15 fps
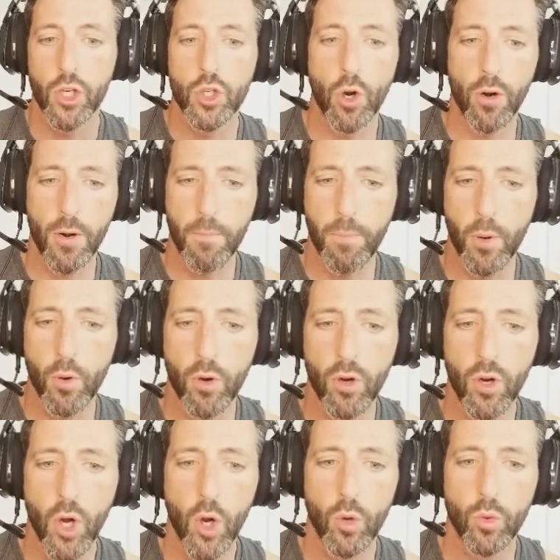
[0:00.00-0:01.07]
Jordan
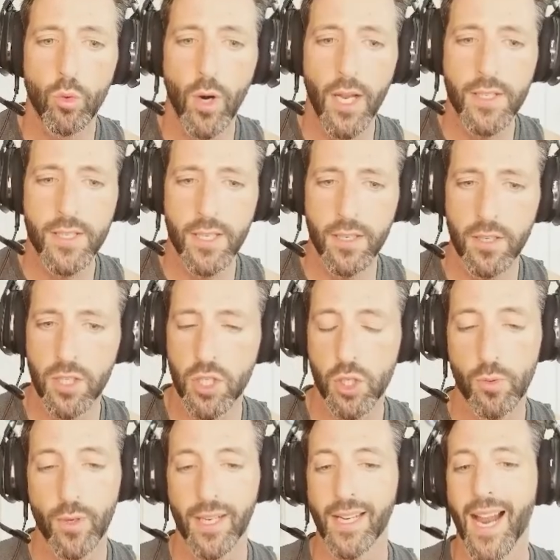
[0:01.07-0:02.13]
Poole runs into the
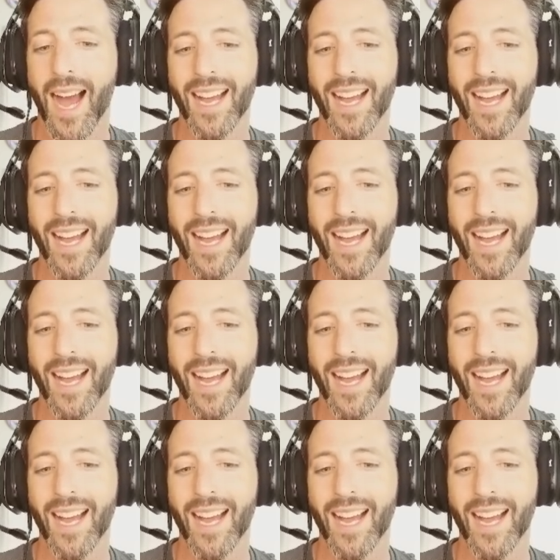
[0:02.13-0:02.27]
screen.